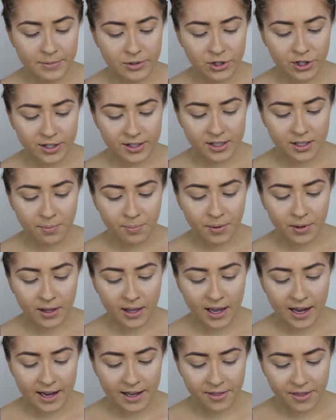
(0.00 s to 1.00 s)
just
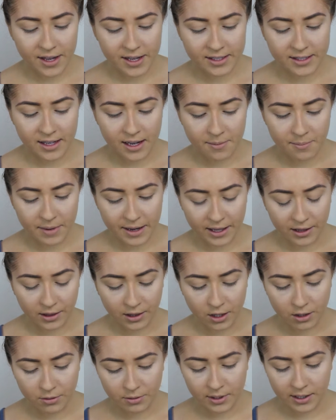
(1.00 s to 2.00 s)
apply this on my
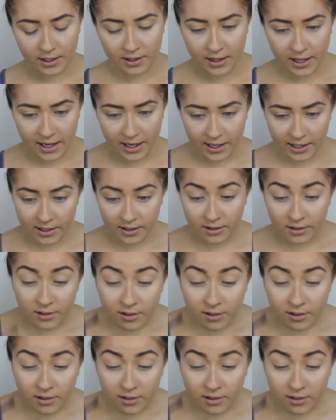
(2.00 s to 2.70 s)
lower lid.